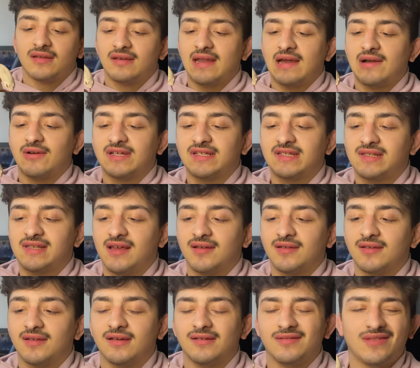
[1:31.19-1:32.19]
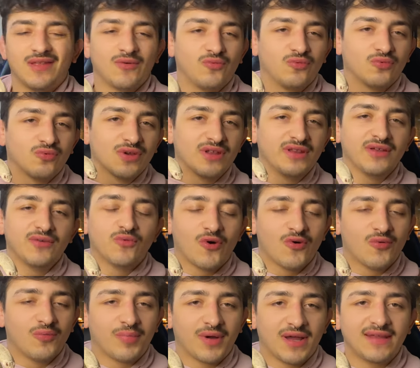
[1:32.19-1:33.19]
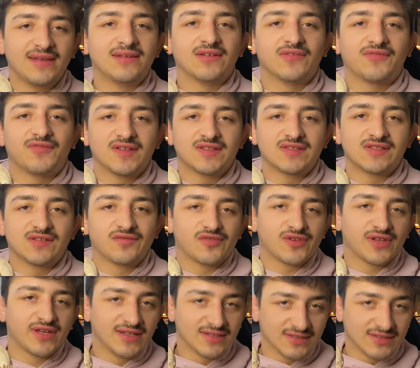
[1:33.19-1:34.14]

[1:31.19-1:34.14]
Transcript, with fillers: Now, I said they really won't bite defensively.